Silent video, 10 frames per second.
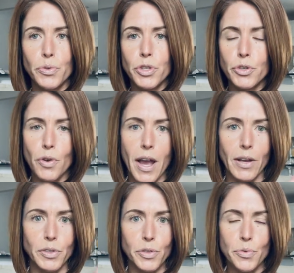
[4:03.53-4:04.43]
the
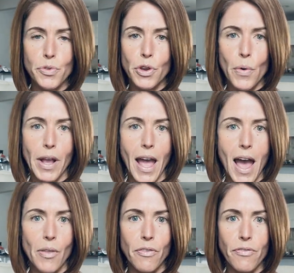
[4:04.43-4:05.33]
trials, through the going
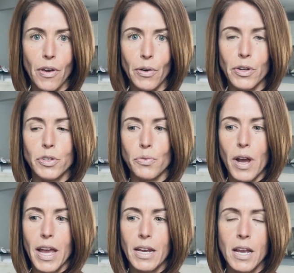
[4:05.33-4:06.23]
out, the failures,
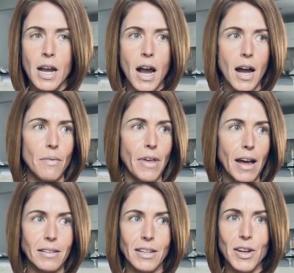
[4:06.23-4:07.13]
right? That,
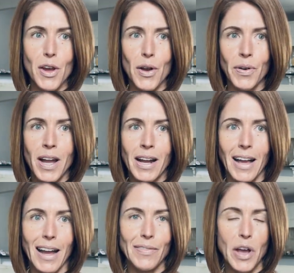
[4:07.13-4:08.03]

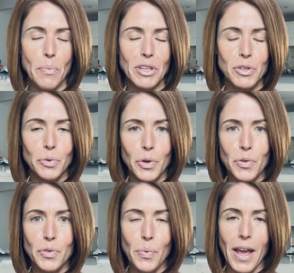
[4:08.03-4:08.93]
kind of coming to
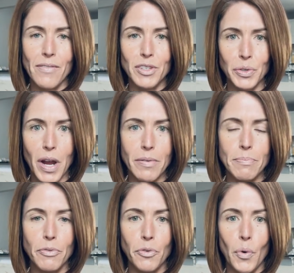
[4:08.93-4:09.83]
truth the way I've described it
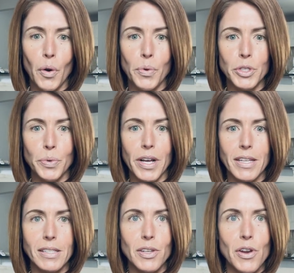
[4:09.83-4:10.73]
before, which
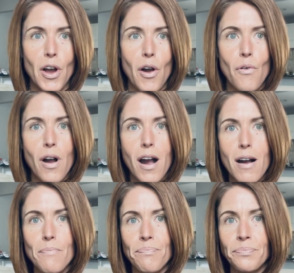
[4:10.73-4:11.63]
was,
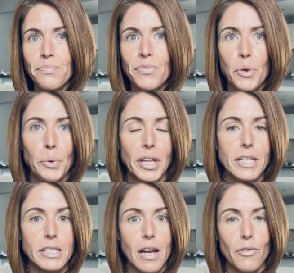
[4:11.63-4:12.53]
really
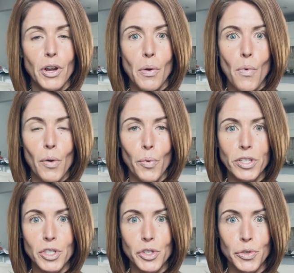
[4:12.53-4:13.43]
discovering what
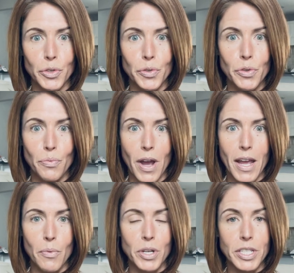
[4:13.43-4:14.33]
wasn't truth,
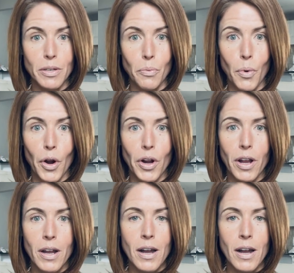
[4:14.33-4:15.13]
right? What didn't work.